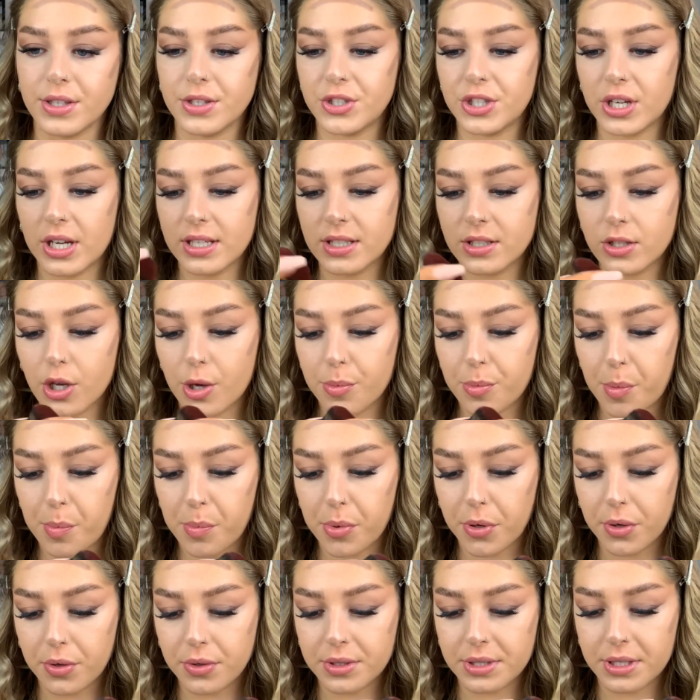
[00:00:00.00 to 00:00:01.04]
Jessup
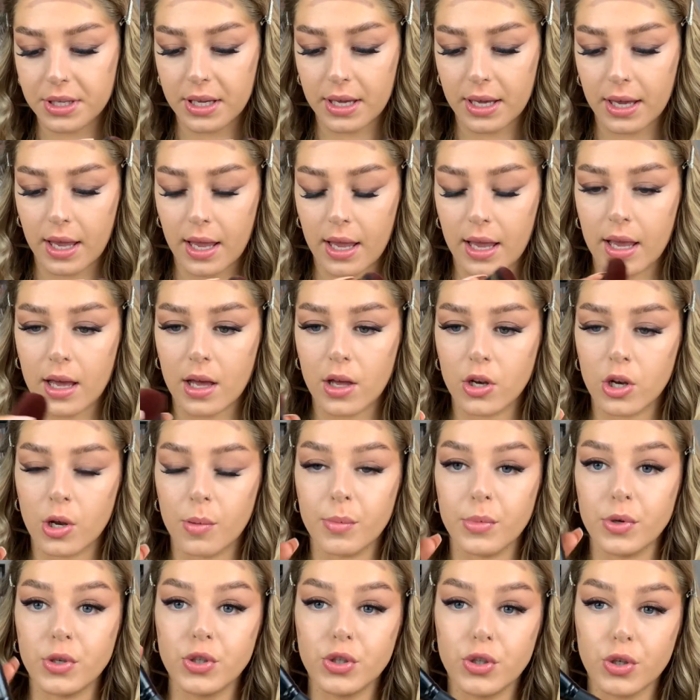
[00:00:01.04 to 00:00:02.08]
Beauty number
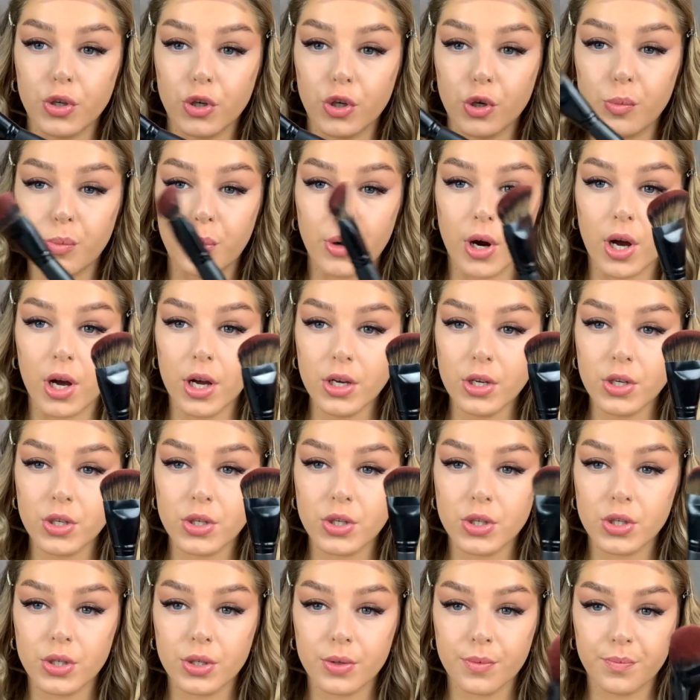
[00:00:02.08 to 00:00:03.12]
2
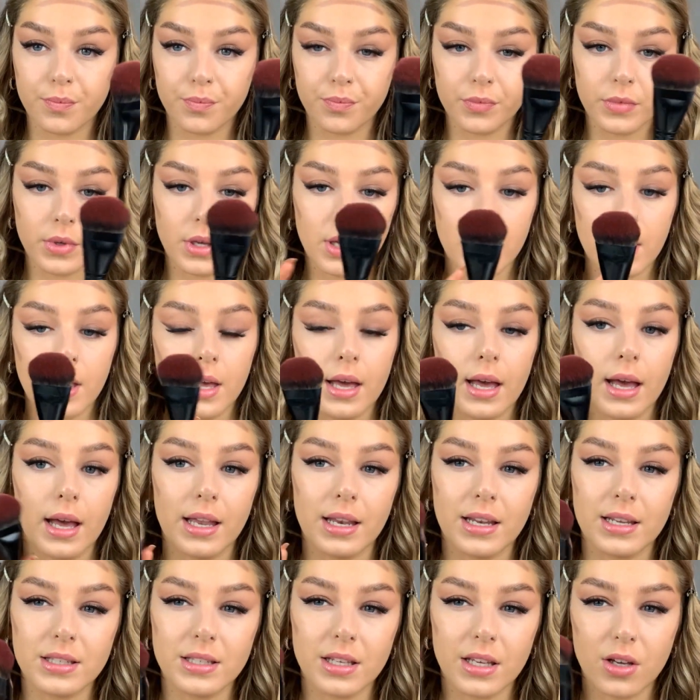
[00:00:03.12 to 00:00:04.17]
brush, and
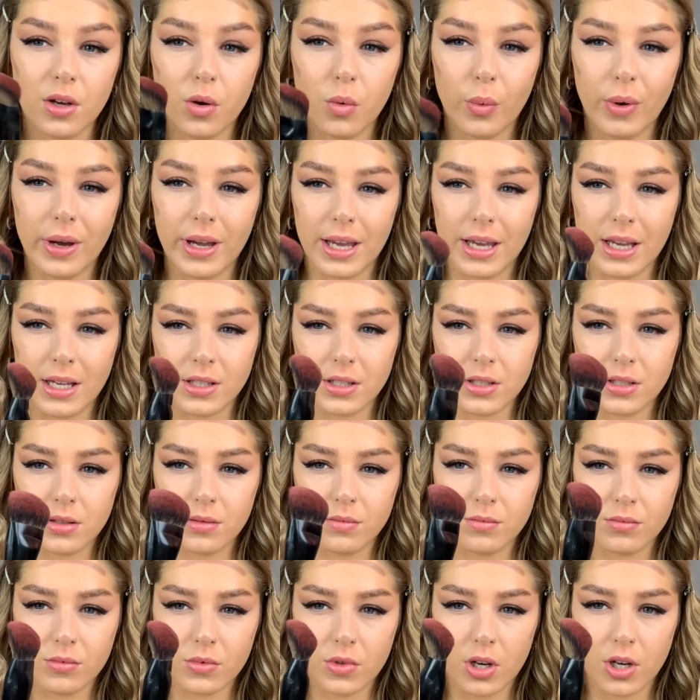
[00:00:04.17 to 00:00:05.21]
it's like a weird
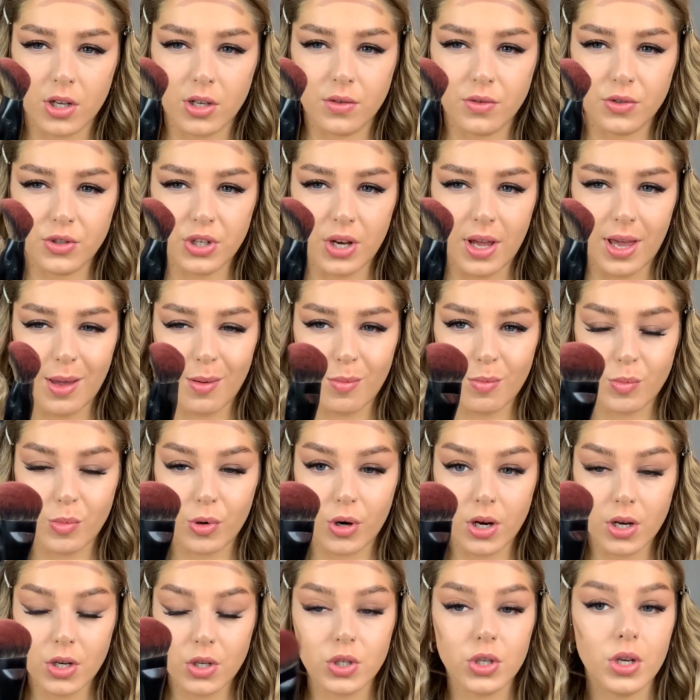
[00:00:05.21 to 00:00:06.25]
kind of shape
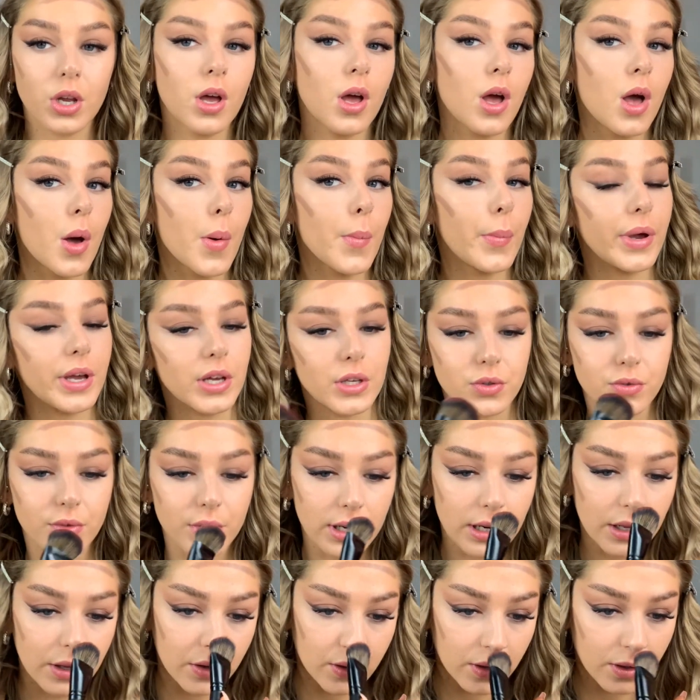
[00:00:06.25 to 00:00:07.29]
brush, but it's really
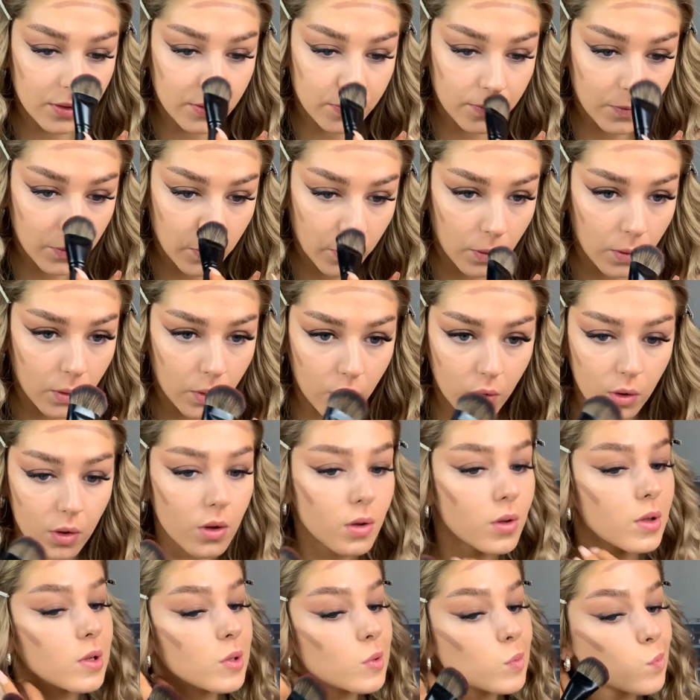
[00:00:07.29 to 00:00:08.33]
good for
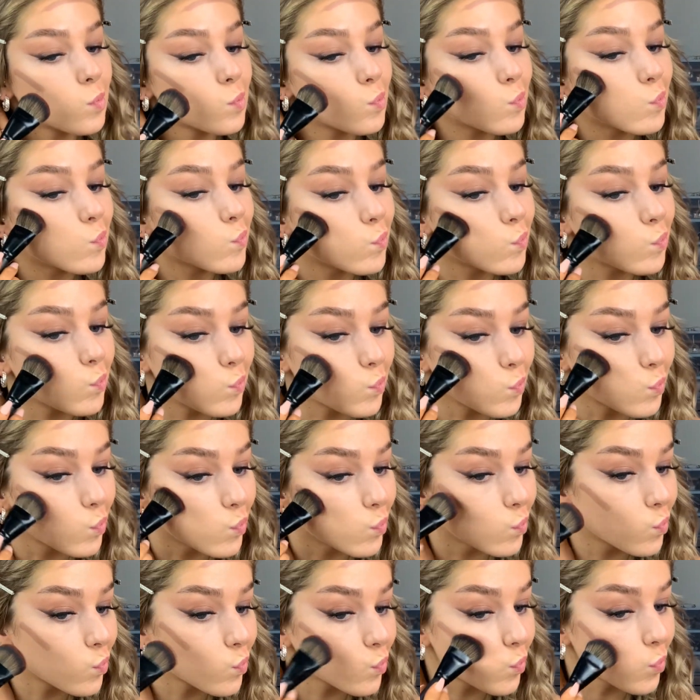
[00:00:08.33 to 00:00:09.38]

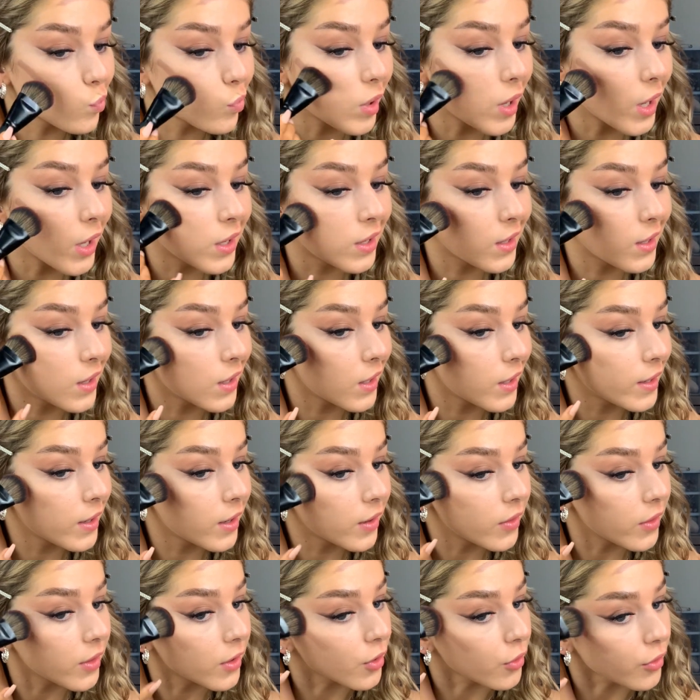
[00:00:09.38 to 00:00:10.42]
blending
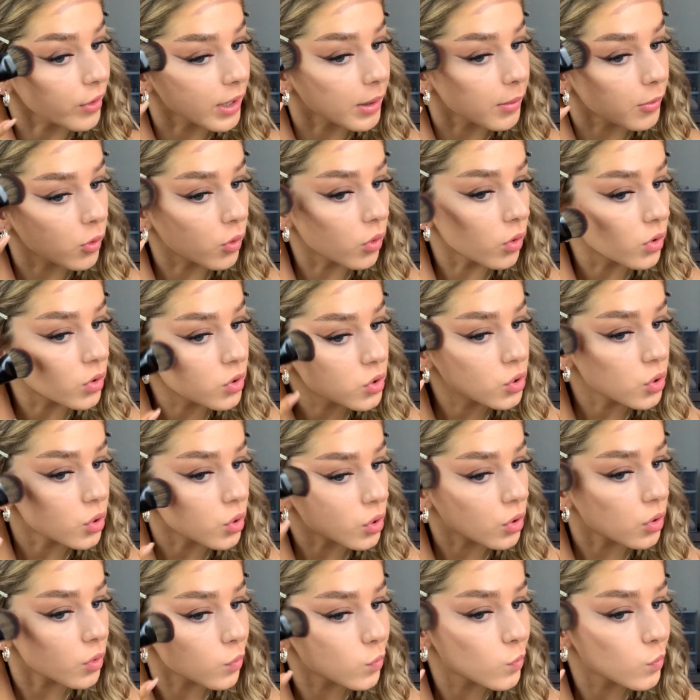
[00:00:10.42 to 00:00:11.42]
the cream contour.